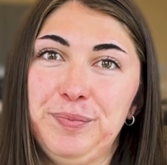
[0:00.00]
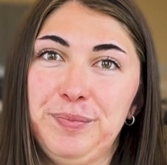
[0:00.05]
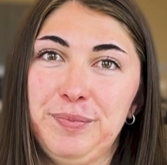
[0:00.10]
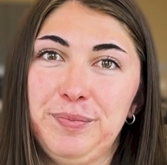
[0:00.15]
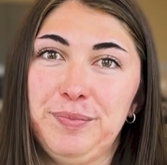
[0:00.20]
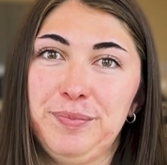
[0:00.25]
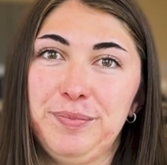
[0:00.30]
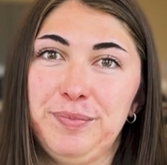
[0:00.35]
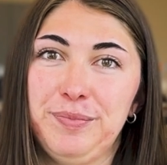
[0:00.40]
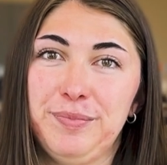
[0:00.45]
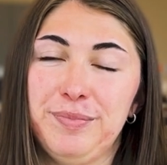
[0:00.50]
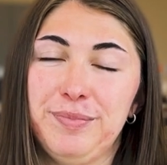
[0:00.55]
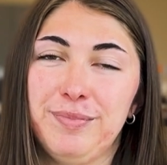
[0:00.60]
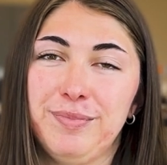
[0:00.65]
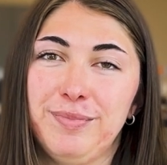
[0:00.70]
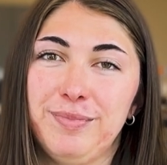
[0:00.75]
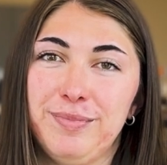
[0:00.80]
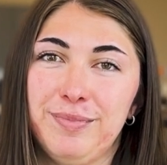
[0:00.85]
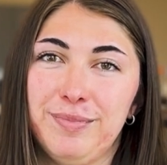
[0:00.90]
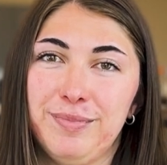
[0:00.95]
Okay.
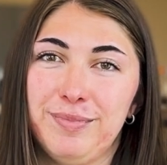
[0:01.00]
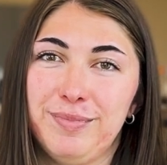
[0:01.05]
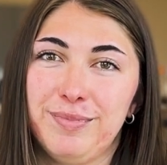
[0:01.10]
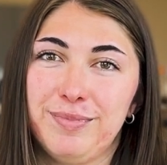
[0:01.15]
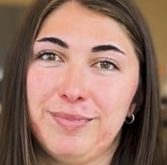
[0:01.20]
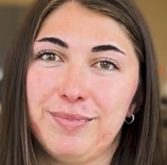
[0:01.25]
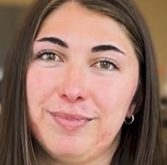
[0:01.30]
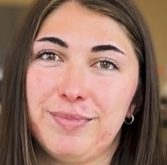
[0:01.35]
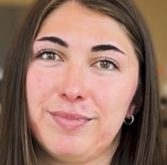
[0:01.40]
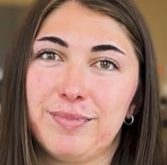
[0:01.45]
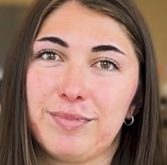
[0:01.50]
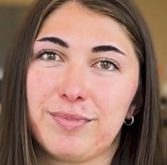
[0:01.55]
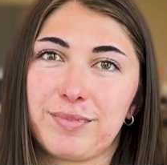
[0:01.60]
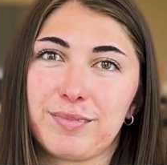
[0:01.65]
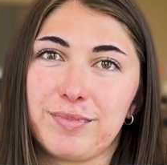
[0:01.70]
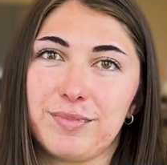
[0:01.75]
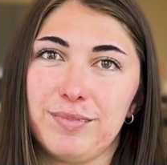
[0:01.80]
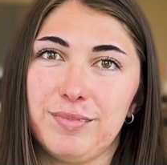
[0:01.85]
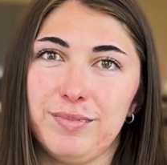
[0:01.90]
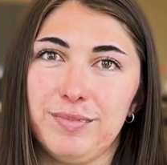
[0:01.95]
And so
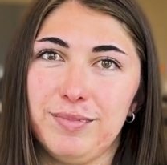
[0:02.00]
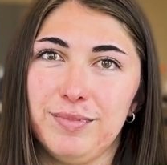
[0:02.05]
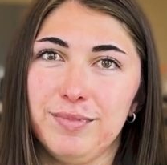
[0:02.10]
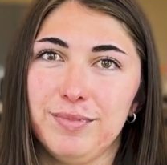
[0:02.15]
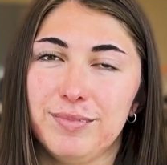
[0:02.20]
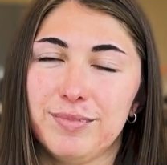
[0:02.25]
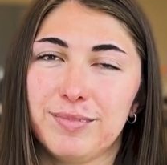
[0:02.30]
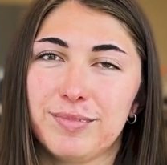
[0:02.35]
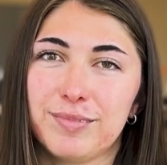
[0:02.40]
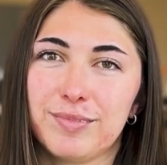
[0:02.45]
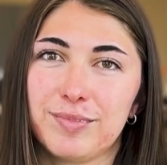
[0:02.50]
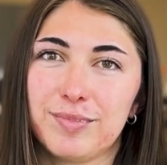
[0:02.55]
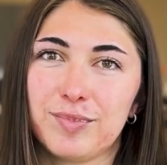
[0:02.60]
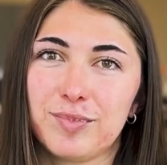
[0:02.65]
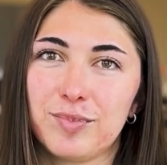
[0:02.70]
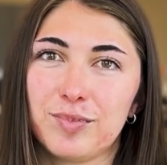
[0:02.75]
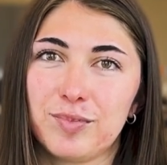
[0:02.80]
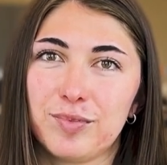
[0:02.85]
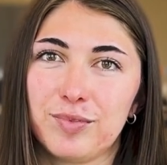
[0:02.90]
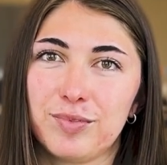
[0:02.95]
what kind of
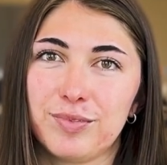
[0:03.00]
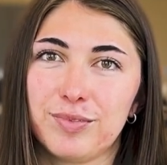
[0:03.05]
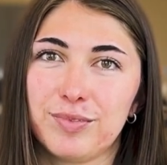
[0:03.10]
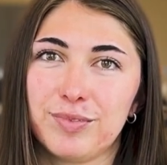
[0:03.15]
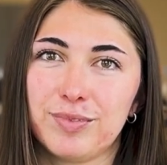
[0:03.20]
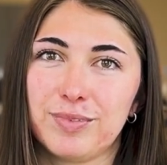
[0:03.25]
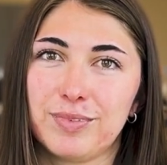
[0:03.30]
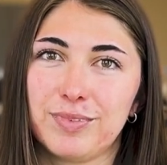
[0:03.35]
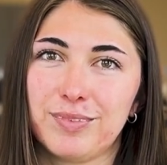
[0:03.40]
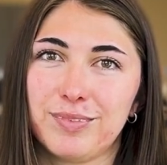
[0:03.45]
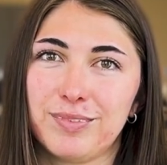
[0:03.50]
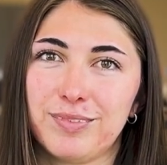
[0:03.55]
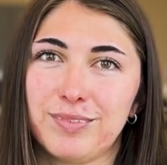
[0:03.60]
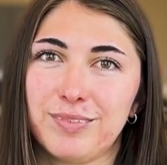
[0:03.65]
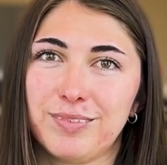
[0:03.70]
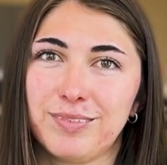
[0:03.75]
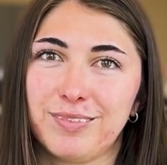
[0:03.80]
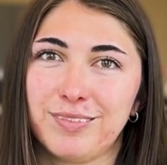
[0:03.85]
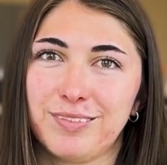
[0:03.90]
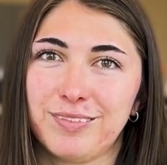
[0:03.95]
physical therapist are you
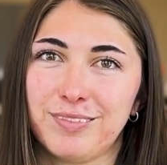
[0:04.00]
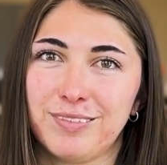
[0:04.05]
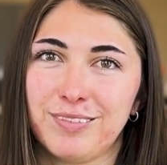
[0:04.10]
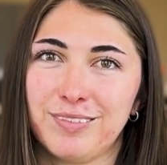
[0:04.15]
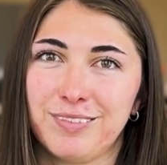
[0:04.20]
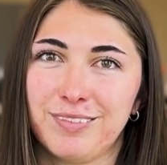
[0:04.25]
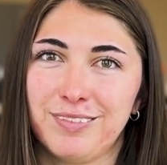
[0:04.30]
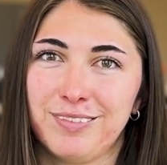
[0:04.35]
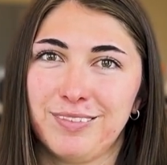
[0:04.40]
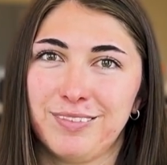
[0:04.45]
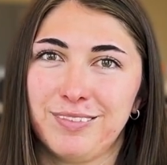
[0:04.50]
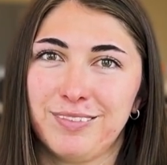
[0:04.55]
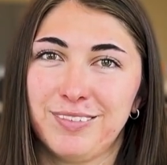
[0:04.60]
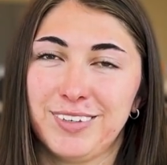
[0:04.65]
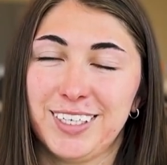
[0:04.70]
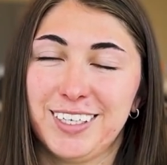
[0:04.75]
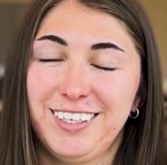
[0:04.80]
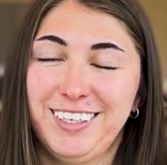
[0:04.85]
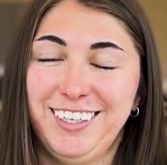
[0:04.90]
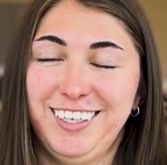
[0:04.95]
hoping to become?
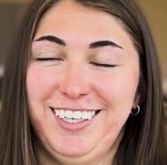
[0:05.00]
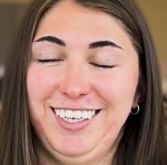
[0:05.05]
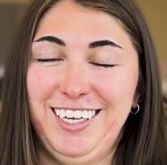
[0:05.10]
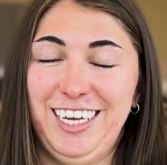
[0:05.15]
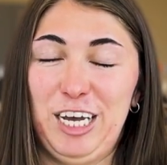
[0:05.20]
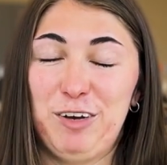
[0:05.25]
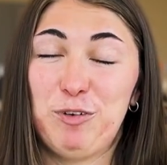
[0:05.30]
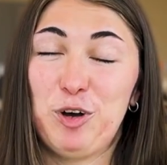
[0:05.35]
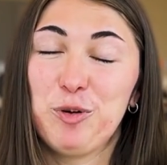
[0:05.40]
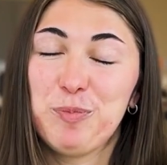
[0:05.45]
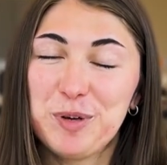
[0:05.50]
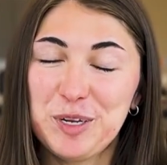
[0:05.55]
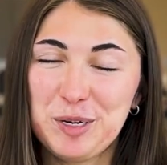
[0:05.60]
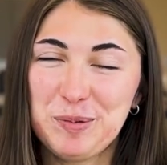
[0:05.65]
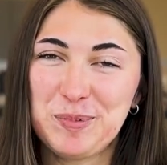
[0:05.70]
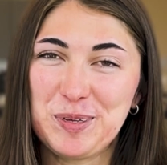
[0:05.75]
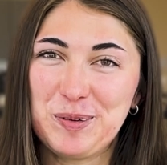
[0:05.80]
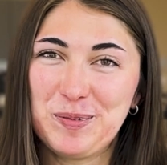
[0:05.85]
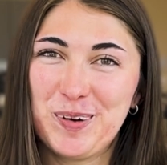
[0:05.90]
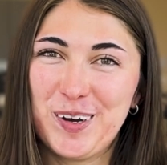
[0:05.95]
I'm hoping to
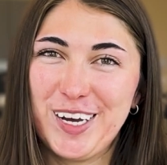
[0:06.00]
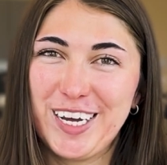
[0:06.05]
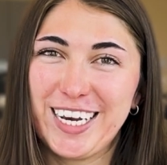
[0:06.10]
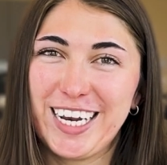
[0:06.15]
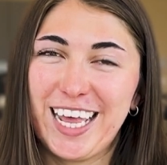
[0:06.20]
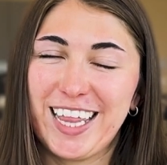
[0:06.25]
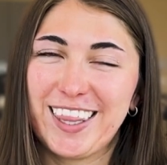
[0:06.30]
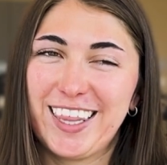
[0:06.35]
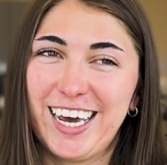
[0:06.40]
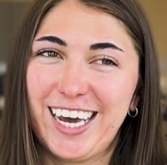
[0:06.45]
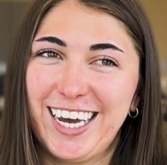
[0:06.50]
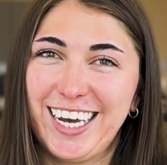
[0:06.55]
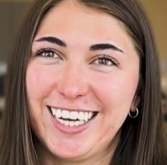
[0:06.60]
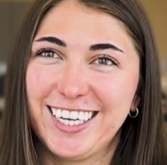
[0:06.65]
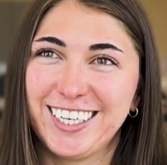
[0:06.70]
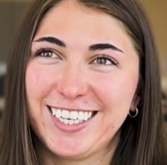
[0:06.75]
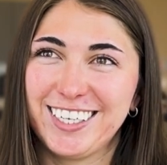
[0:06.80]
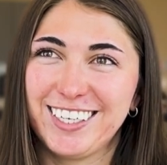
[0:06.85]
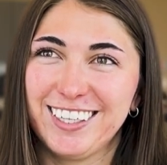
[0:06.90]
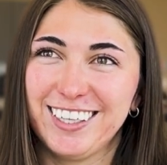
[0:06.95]
be one
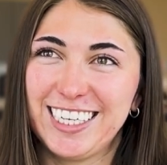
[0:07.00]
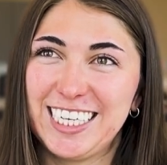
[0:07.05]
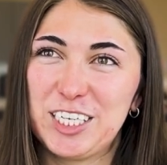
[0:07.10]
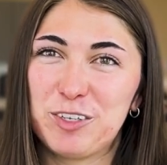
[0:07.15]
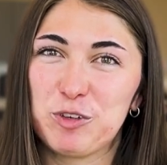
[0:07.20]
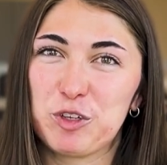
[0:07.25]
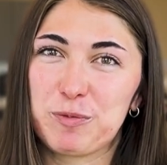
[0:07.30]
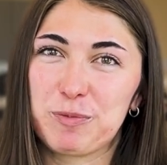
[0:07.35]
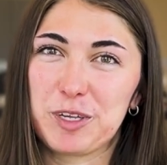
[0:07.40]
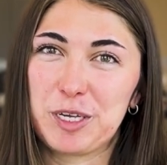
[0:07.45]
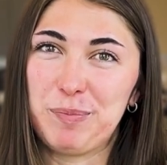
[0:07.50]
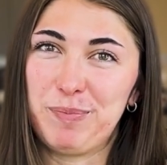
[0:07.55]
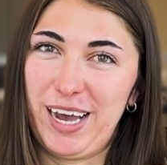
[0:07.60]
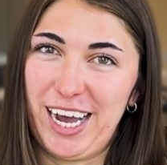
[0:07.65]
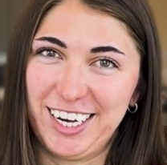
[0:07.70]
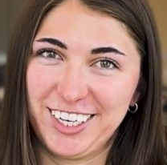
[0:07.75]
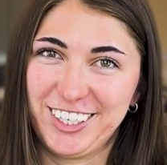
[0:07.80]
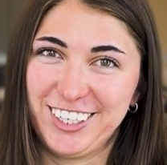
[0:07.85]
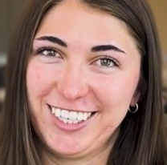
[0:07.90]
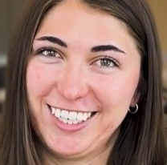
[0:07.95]
that leads with
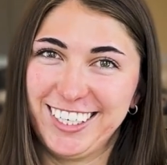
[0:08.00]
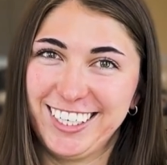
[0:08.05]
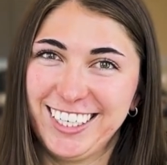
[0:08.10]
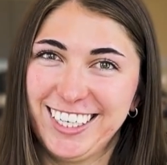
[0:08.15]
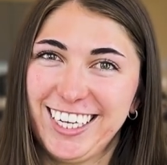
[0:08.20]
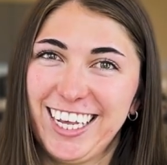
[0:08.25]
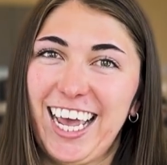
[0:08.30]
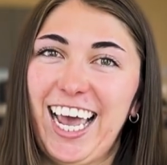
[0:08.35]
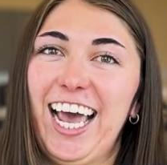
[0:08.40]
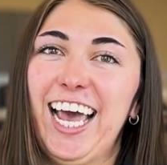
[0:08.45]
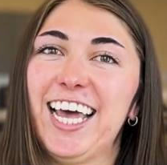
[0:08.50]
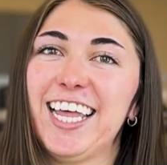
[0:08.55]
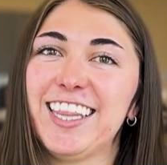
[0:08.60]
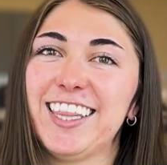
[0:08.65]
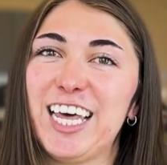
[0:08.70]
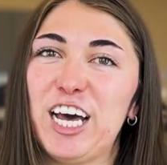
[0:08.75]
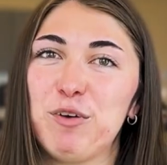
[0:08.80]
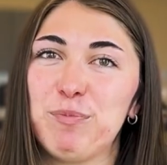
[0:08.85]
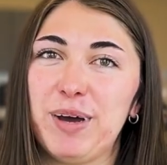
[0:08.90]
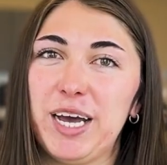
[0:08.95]
compassion and
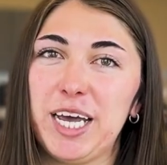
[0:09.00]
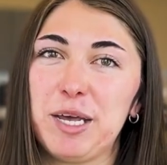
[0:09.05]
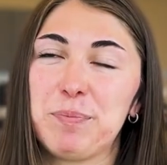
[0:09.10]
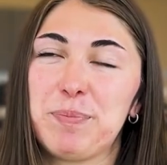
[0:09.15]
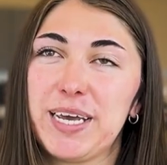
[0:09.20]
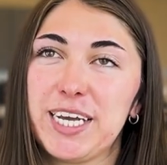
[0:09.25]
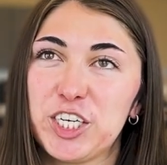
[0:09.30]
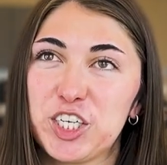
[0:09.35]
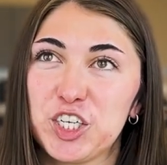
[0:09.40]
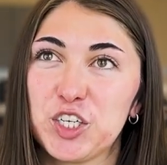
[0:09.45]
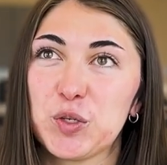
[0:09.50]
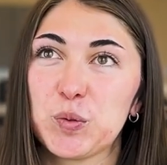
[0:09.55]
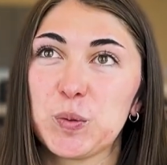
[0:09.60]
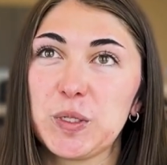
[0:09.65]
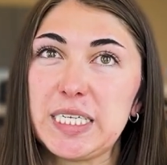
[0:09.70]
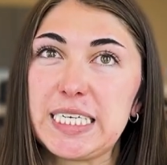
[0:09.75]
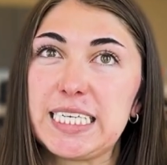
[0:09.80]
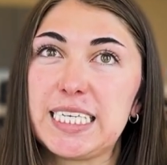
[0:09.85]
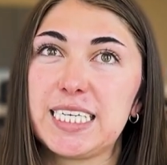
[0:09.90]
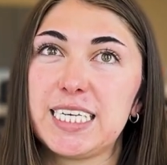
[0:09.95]
that my patients
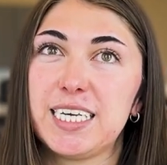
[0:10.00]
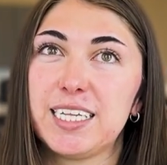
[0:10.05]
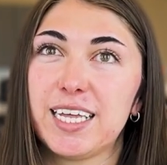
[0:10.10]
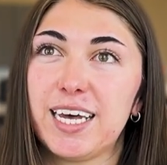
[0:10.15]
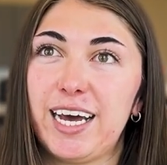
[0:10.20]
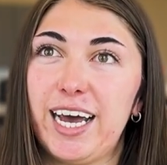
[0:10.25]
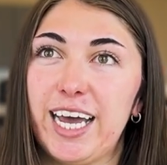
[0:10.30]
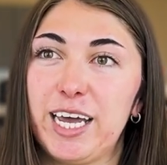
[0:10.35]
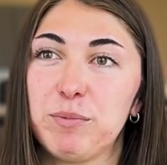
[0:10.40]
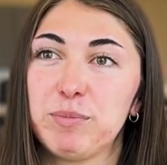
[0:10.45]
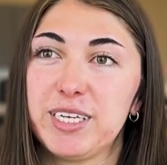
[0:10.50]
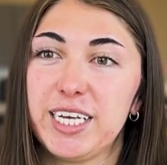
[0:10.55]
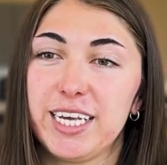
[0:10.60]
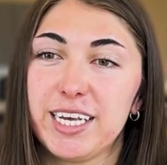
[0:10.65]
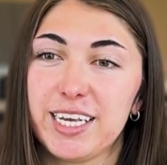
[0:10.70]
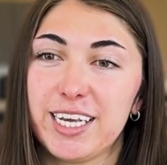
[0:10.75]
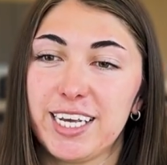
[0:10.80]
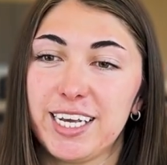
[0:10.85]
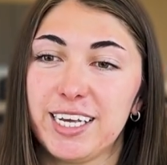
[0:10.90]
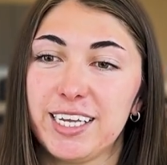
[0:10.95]
really see that I am
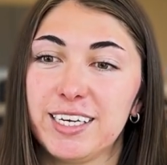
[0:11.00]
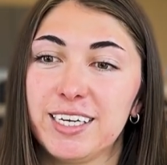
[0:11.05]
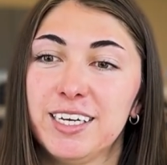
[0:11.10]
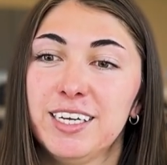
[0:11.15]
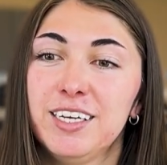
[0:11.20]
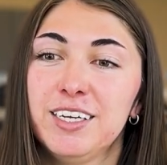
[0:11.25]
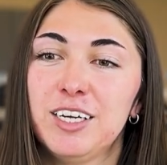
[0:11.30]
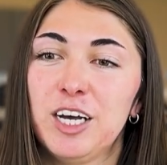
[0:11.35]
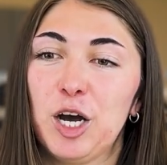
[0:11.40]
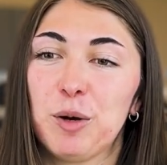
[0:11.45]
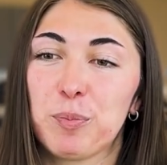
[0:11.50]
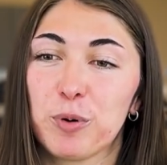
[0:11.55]
taking a